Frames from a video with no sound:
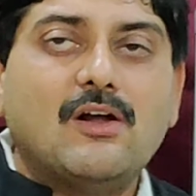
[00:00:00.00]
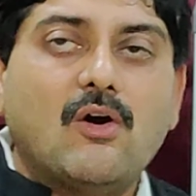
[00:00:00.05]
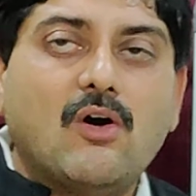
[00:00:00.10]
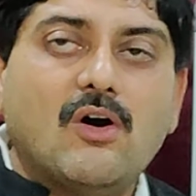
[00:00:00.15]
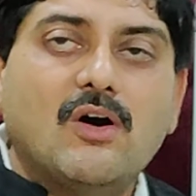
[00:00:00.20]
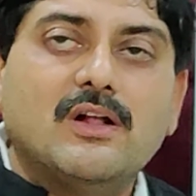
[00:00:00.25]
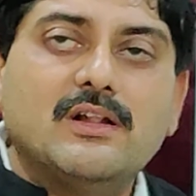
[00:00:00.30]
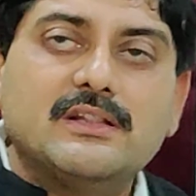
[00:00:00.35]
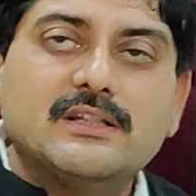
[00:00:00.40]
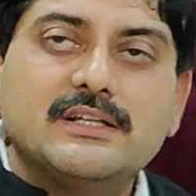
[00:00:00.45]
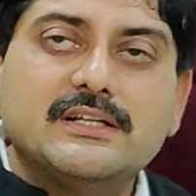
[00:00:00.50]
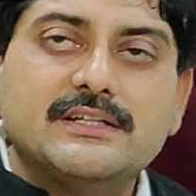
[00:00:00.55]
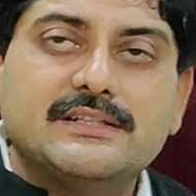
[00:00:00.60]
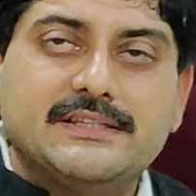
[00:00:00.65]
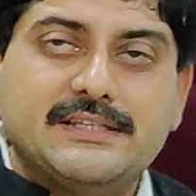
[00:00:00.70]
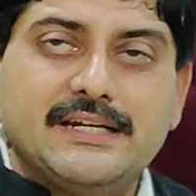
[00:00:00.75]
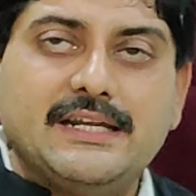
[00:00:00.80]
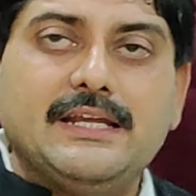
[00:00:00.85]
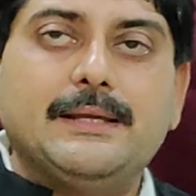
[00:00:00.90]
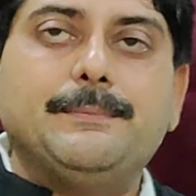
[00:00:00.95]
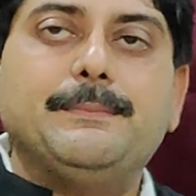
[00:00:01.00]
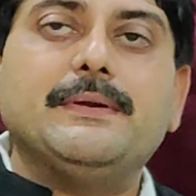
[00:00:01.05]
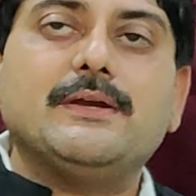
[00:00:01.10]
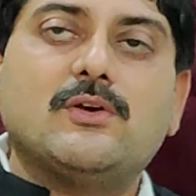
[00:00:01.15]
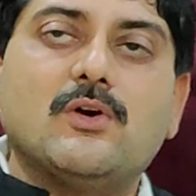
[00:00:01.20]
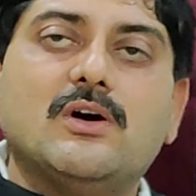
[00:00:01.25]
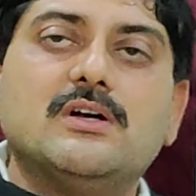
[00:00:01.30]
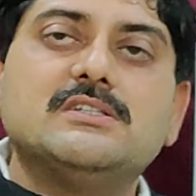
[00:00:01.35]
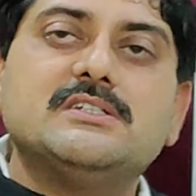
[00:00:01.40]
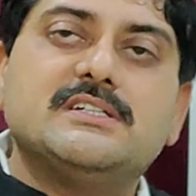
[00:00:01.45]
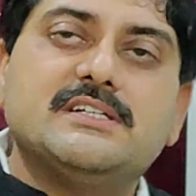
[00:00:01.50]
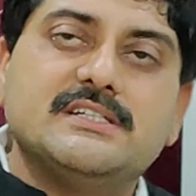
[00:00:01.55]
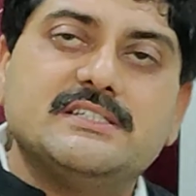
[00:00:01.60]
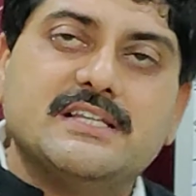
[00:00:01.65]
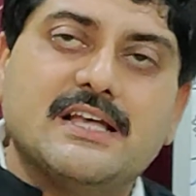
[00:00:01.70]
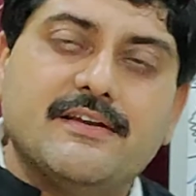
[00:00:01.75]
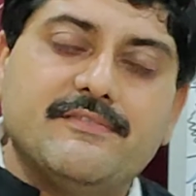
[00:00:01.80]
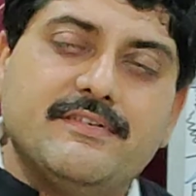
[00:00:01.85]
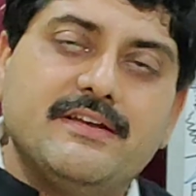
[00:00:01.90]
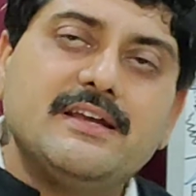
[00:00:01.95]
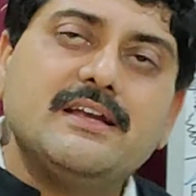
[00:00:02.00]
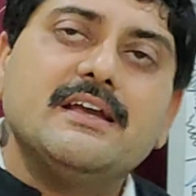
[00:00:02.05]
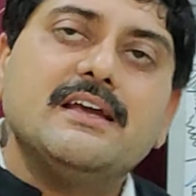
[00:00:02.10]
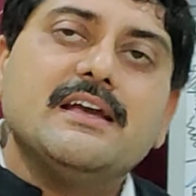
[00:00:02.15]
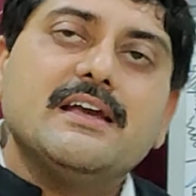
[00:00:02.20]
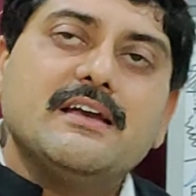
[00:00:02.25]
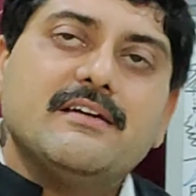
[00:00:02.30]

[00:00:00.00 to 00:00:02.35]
all the three, because it is having